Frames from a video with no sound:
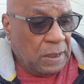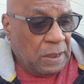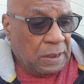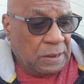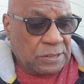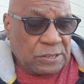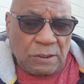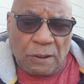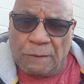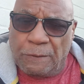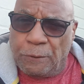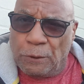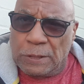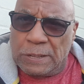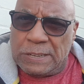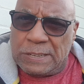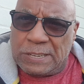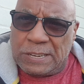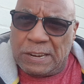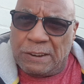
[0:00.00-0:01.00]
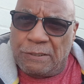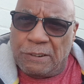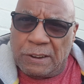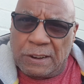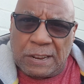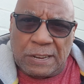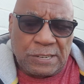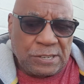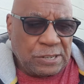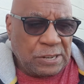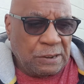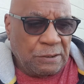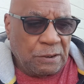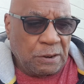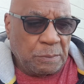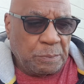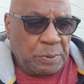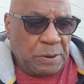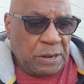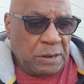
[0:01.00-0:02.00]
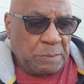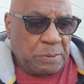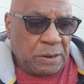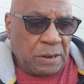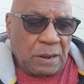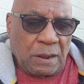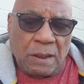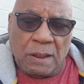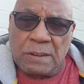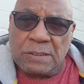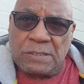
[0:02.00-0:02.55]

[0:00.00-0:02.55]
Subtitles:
It's got full interior and exterior PBR.